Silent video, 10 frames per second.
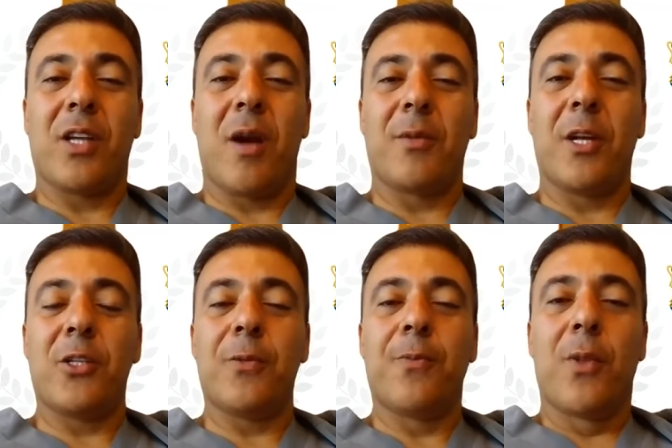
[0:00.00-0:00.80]

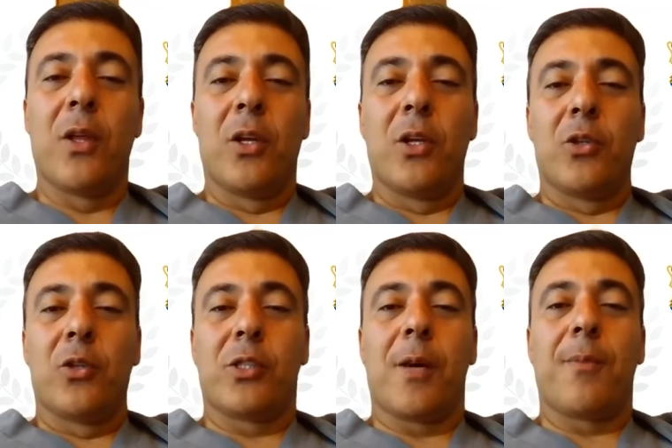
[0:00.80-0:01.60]
nomination,
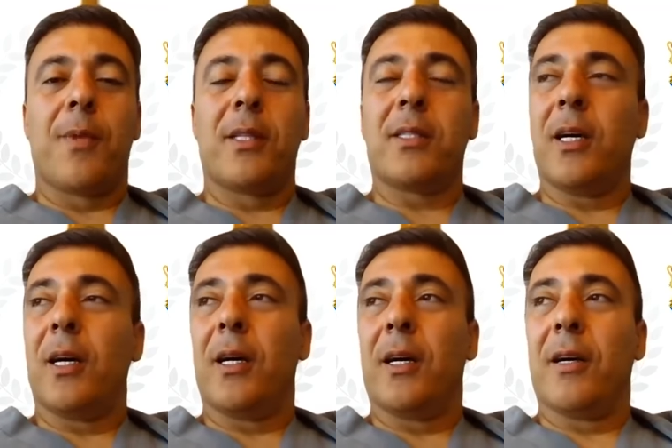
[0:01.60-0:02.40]
to submit
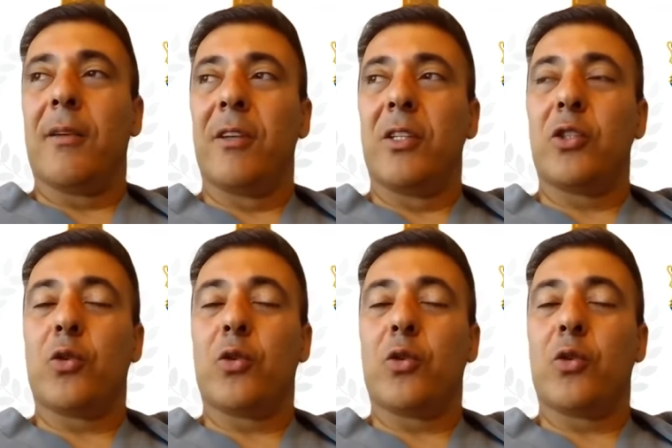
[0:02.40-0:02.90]
uh, a very